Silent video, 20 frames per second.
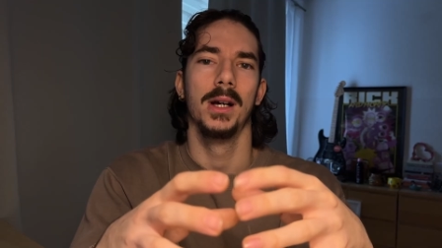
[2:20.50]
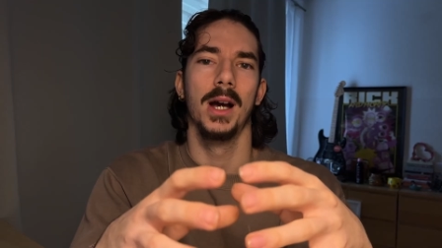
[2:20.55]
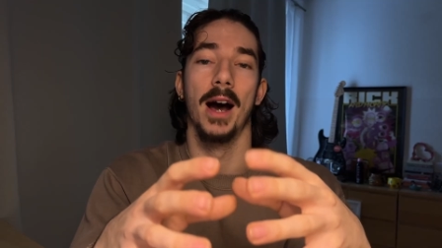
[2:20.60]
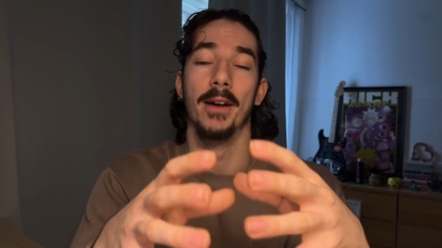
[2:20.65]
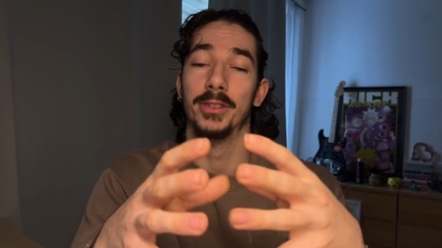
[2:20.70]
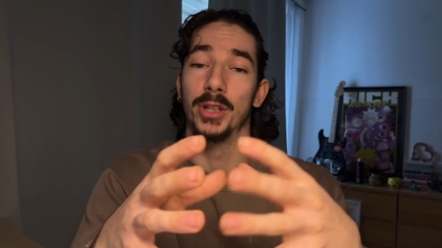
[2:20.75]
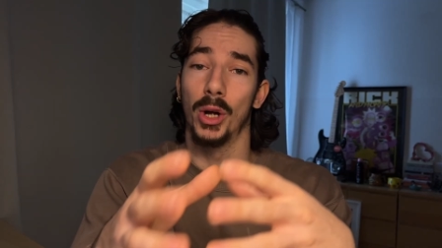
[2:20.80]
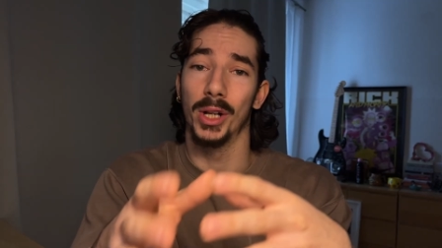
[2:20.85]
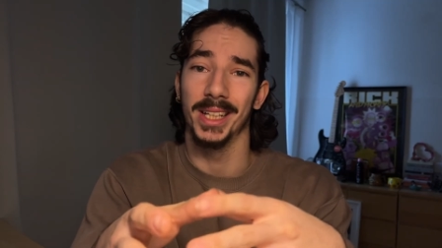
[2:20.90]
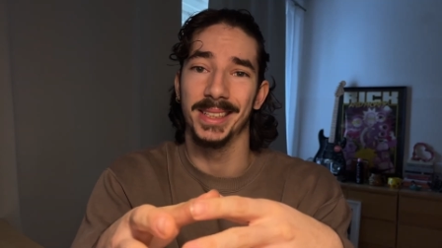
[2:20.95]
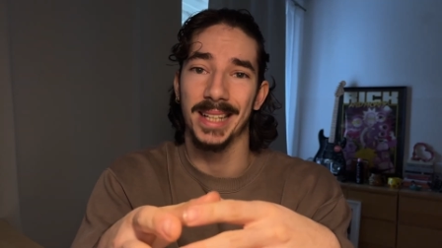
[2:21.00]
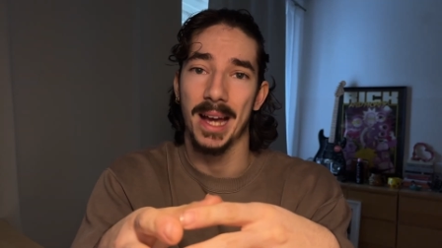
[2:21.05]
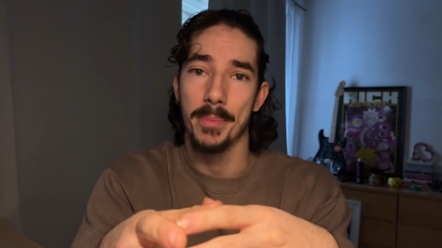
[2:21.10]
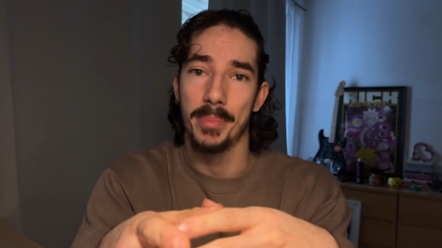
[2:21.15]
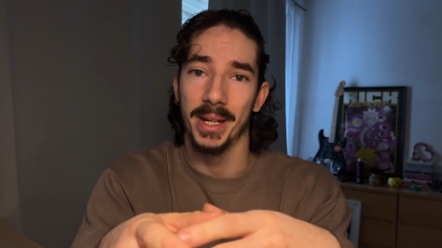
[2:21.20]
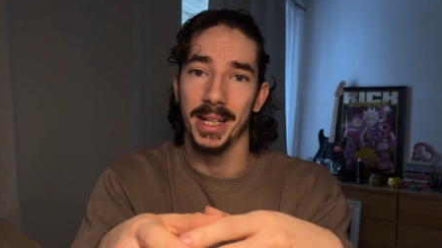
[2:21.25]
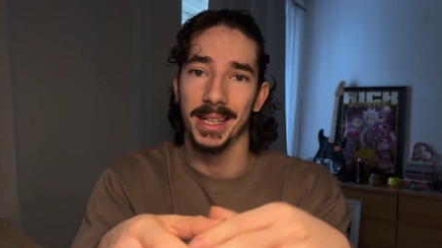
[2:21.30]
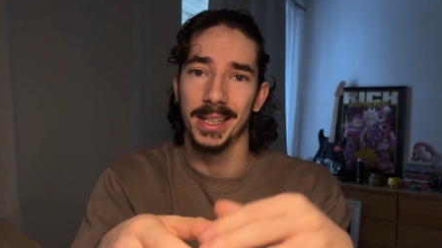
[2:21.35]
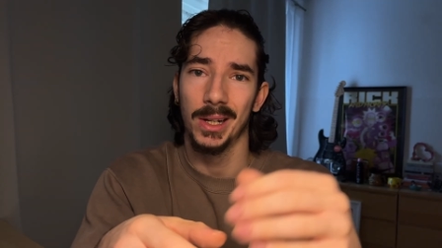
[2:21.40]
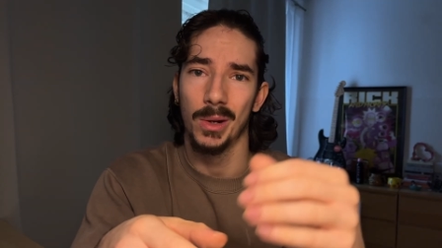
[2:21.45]
After all the
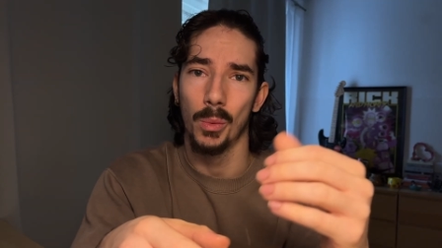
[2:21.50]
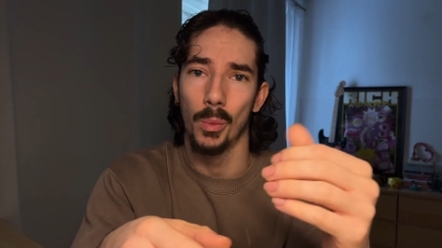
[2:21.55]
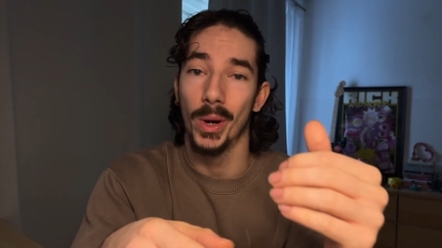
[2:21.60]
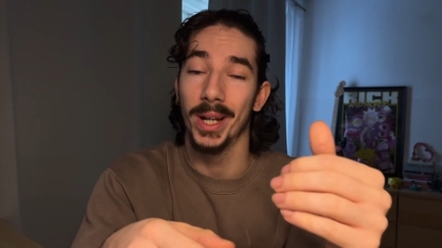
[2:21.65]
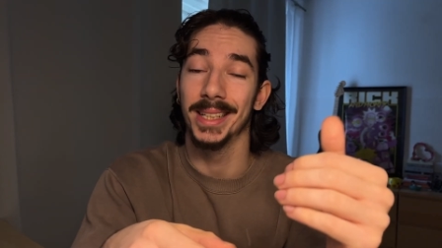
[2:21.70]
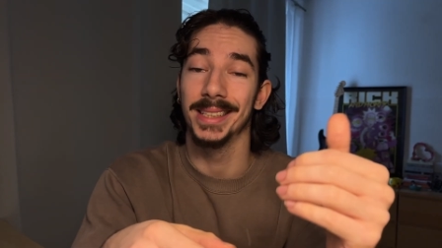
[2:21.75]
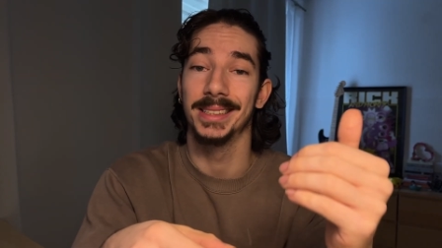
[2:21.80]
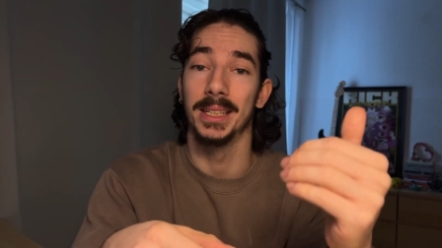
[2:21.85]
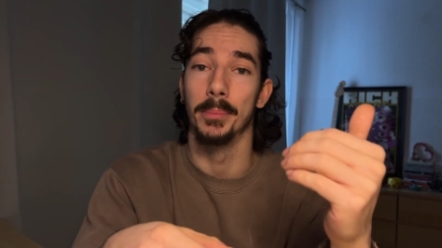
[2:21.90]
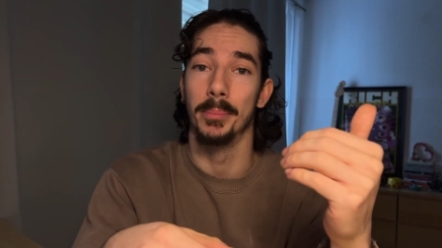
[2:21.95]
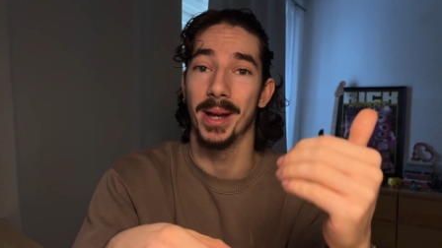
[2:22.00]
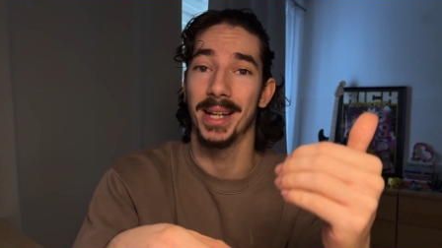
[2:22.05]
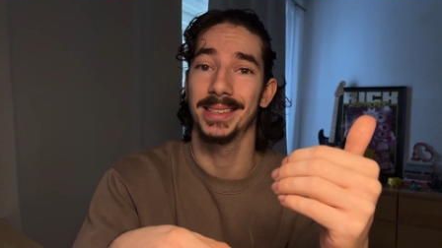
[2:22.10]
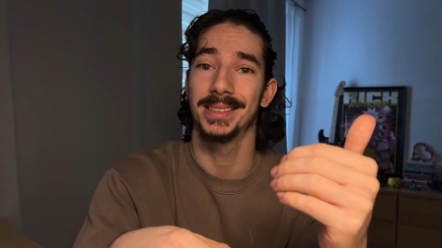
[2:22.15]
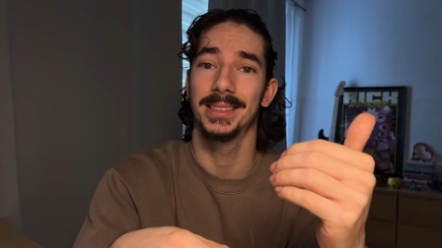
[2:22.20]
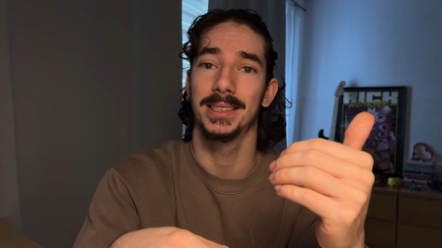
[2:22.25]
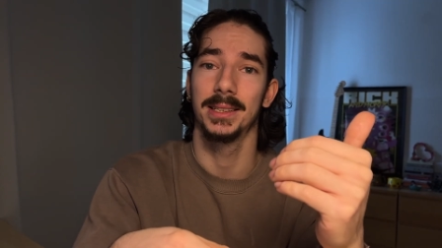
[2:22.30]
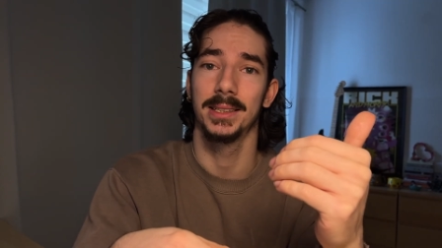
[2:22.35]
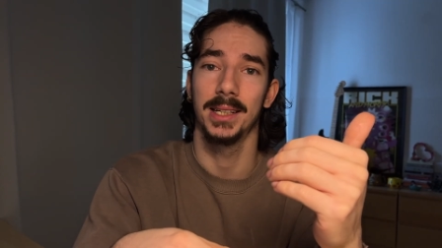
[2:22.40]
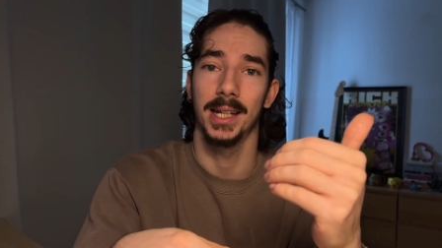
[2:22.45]
yapping, what is the
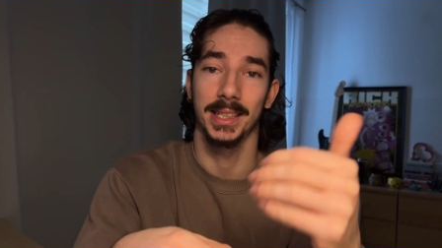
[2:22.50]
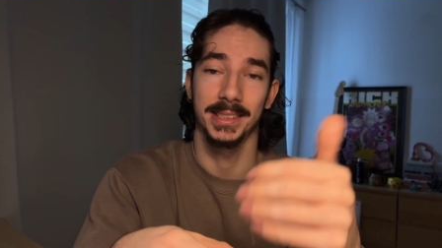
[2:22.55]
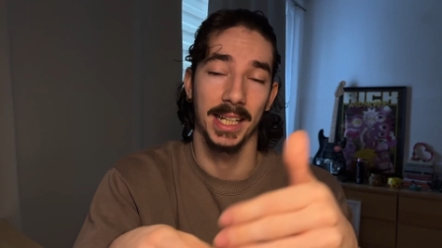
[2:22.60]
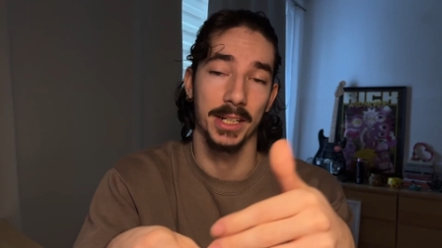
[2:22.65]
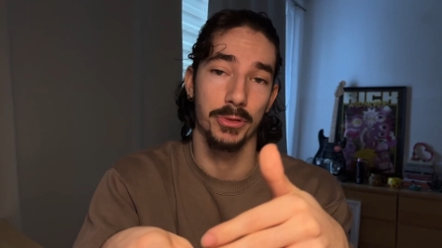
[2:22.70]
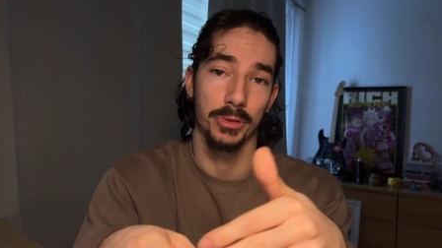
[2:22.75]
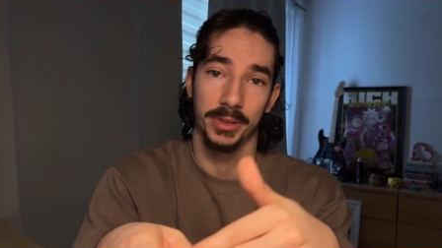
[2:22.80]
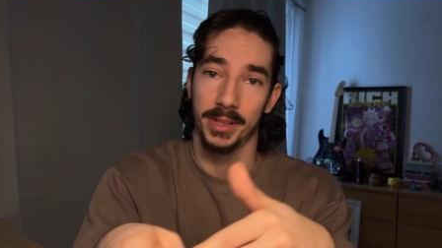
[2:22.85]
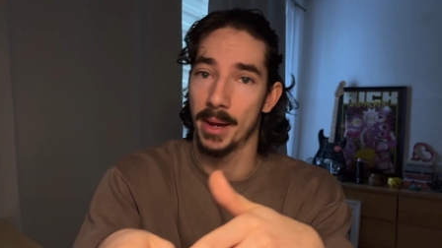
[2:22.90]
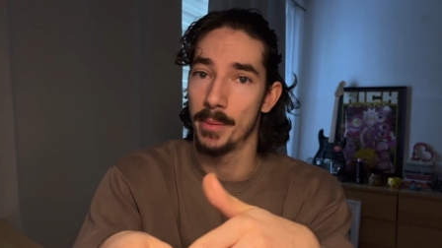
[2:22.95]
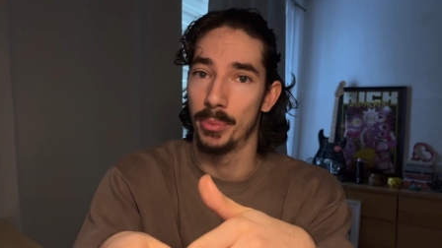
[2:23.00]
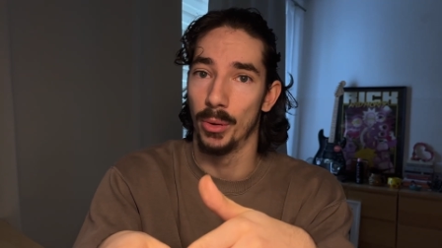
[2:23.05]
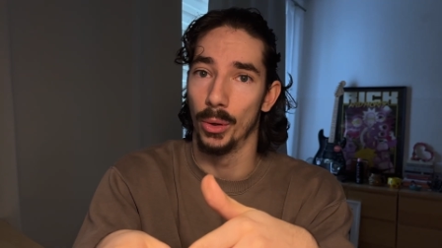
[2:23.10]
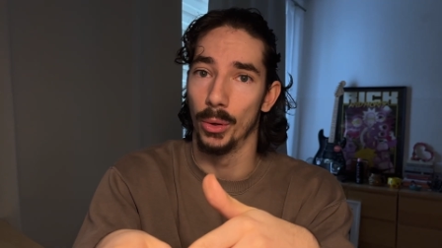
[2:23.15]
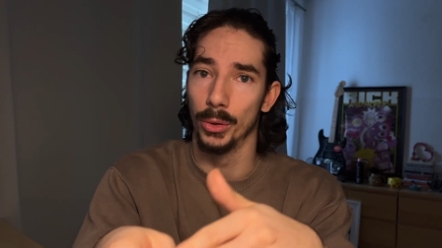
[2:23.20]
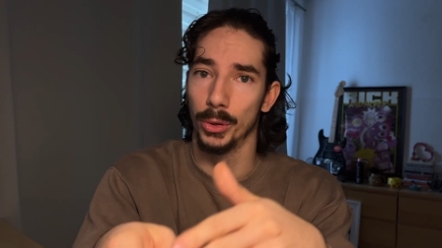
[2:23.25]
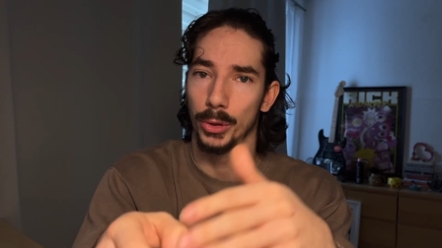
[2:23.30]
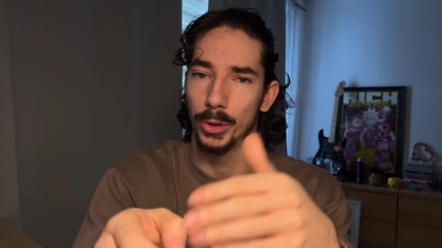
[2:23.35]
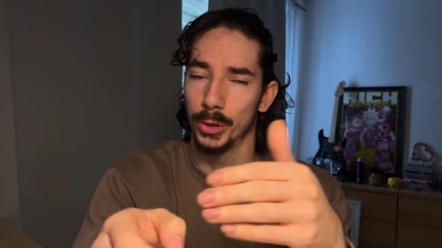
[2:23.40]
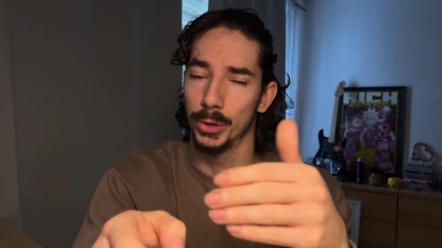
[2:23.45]
best eccentric tempo
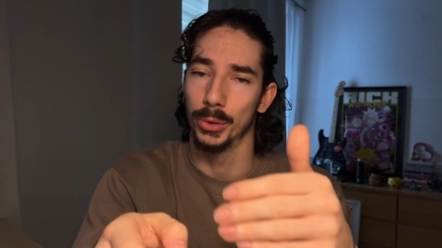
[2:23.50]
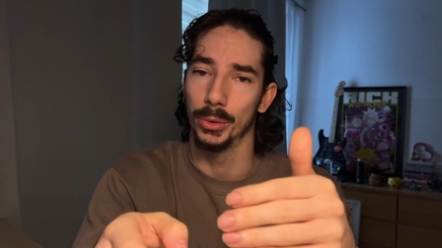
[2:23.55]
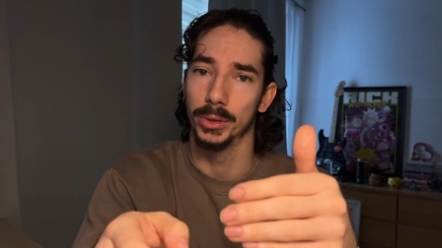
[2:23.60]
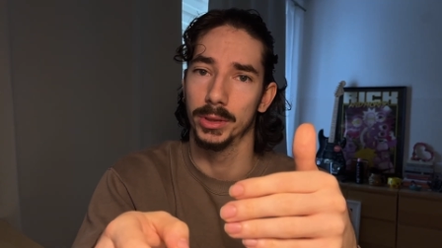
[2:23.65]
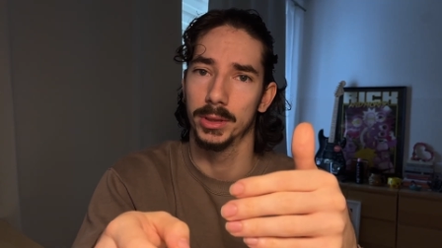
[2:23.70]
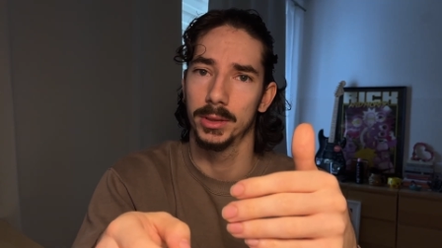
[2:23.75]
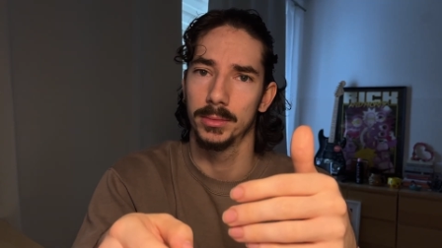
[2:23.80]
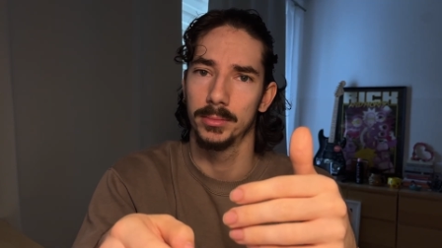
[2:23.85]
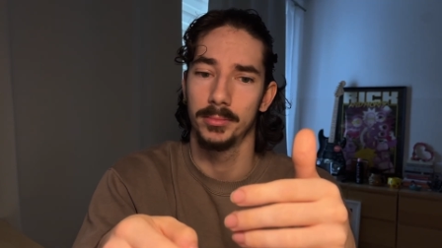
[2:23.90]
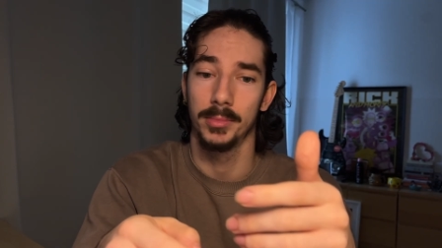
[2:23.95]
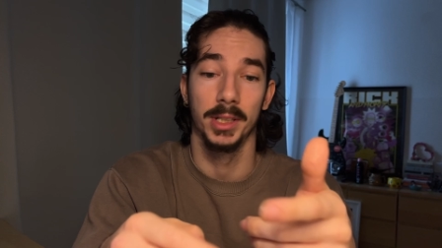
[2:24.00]
you can use?